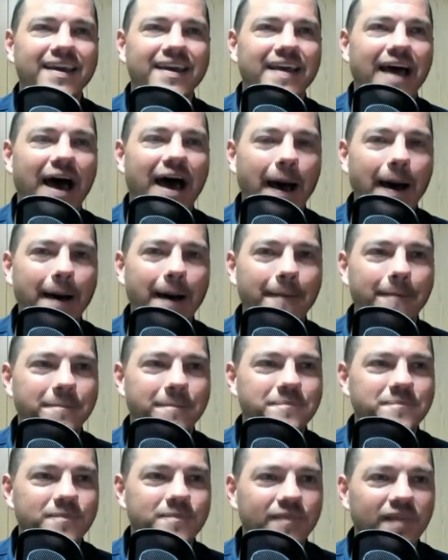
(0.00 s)

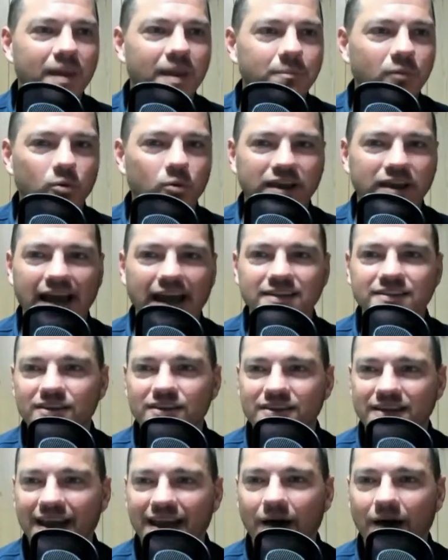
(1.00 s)
But we kind of
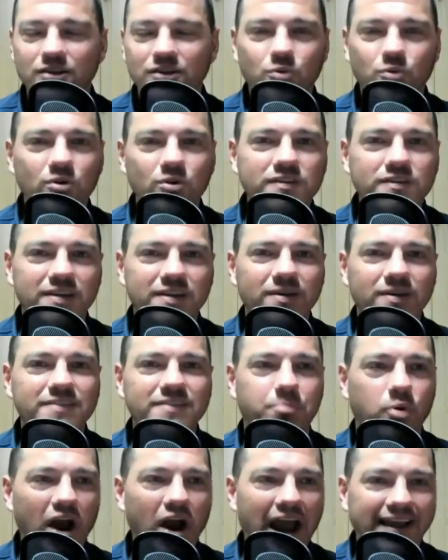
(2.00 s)
took the College World Series
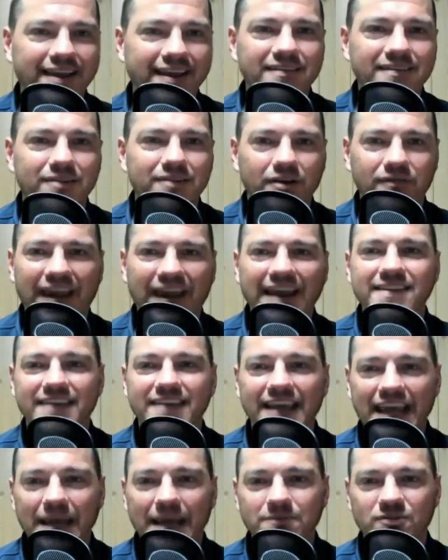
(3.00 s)
bracket of 8
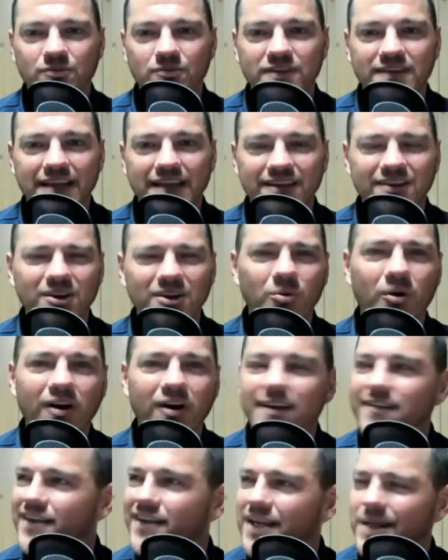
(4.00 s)
teams, and we said, you know
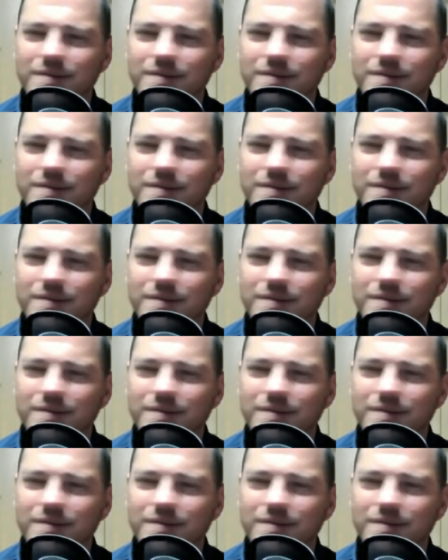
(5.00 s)
what?